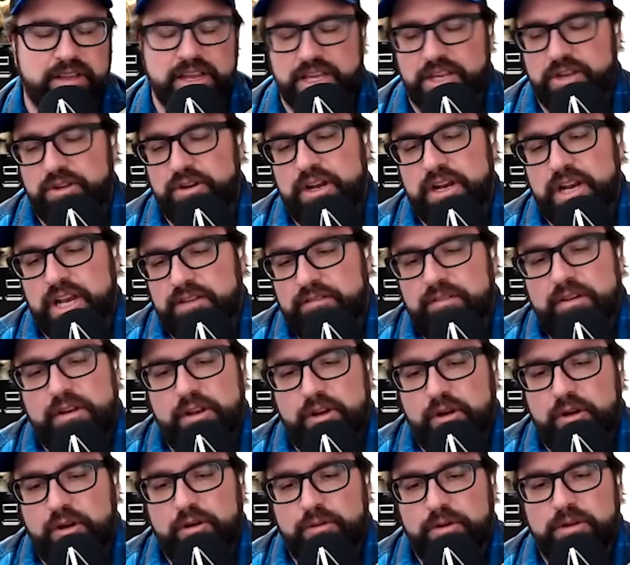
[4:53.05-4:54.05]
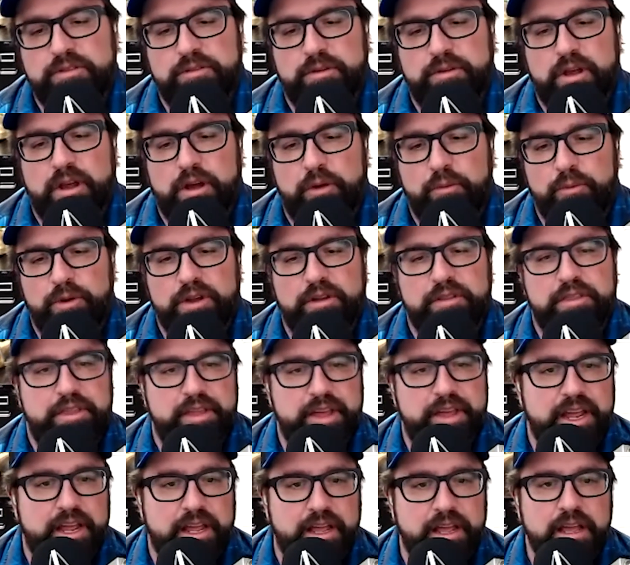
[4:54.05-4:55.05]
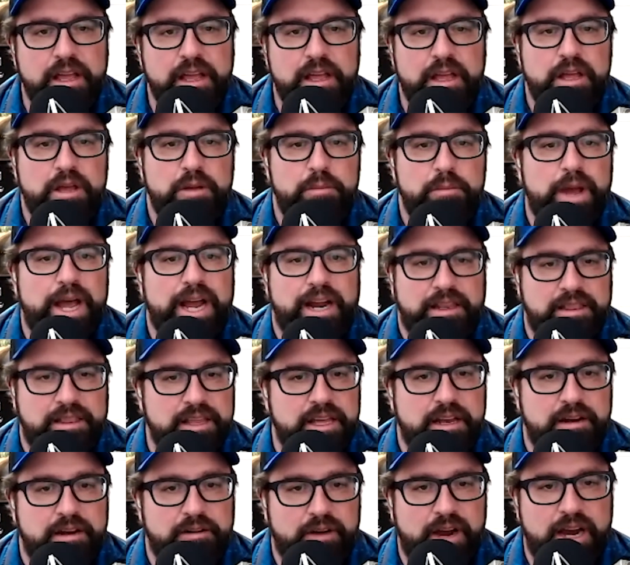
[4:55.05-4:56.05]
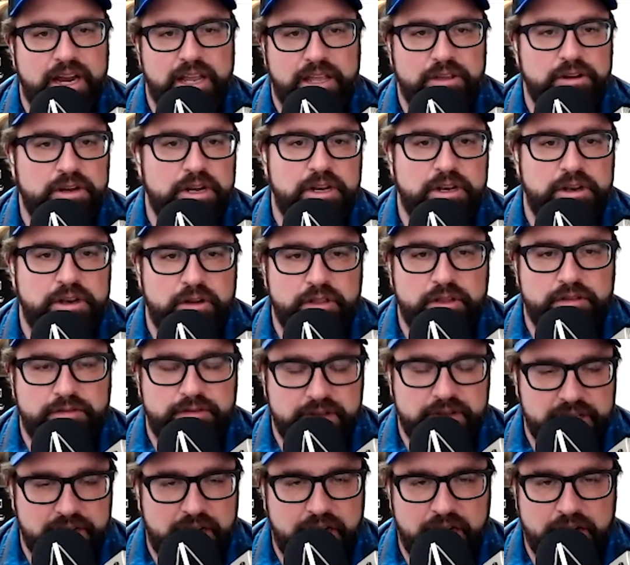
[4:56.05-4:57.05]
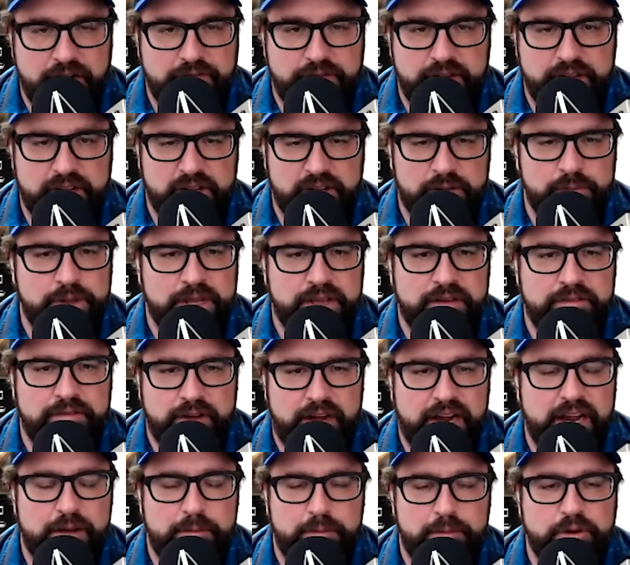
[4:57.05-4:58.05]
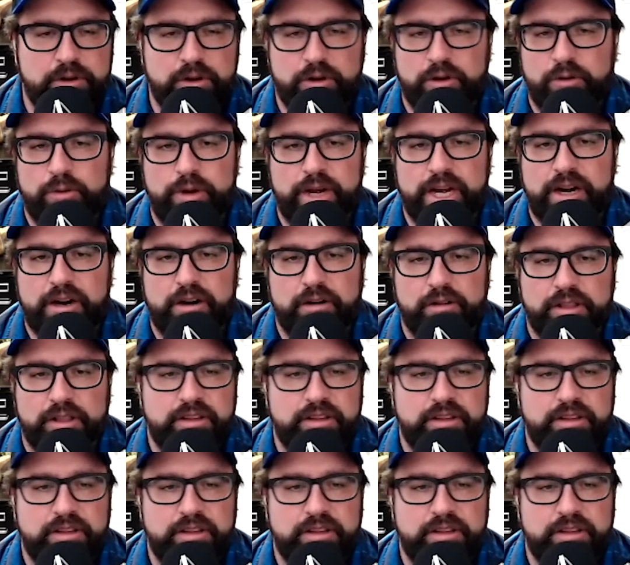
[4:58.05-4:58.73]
Like you didn't even know it was a real thing back then, right? You didn't know that photography could be a viable career.